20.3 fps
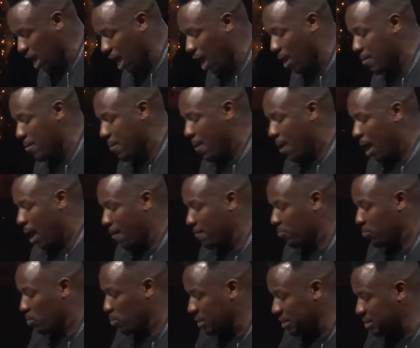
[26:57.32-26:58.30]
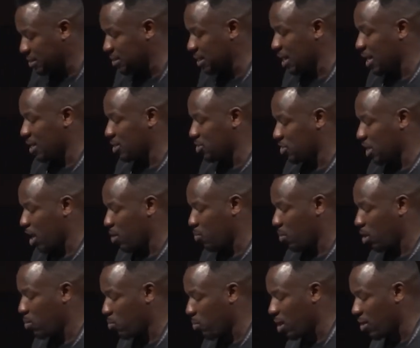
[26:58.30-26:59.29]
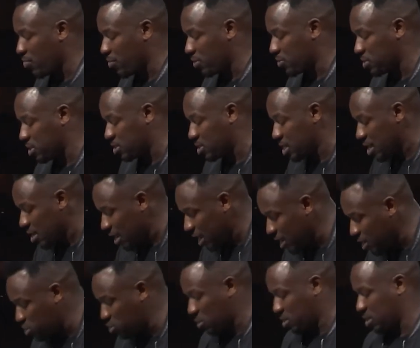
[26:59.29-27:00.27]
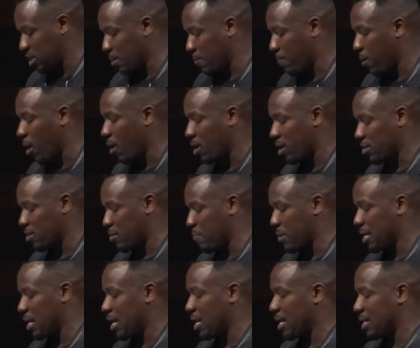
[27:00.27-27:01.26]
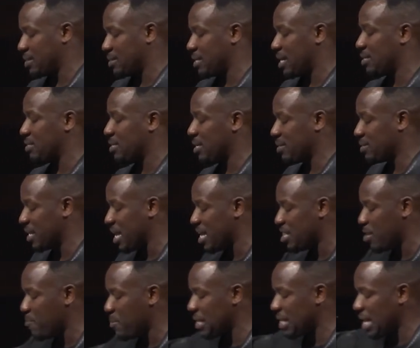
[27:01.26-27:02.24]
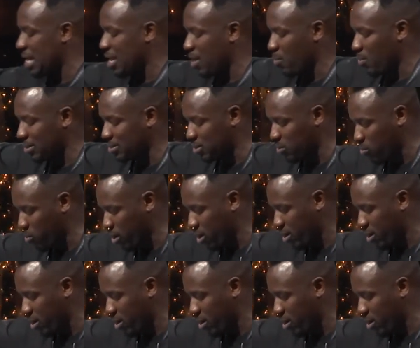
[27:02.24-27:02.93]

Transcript: John, um, we see in John 1 1, there's this interesting part in the beginning. It says this In the beginning was the